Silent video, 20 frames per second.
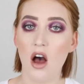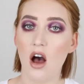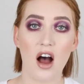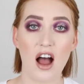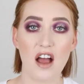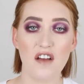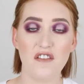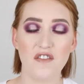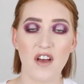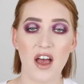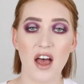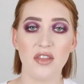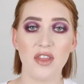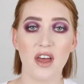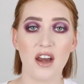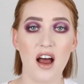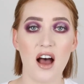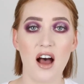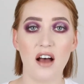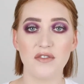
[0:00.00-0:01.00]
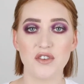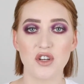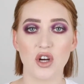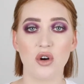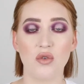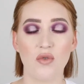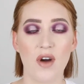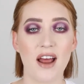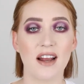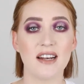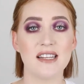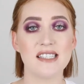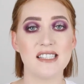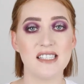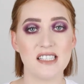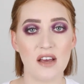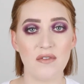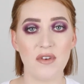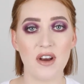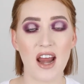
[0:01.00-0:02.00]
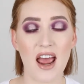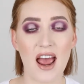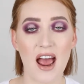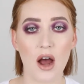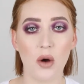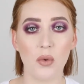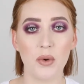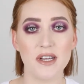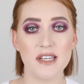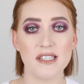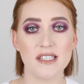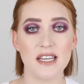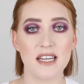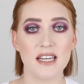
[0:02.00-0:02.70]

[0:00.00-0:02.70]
I found that after around 7 hours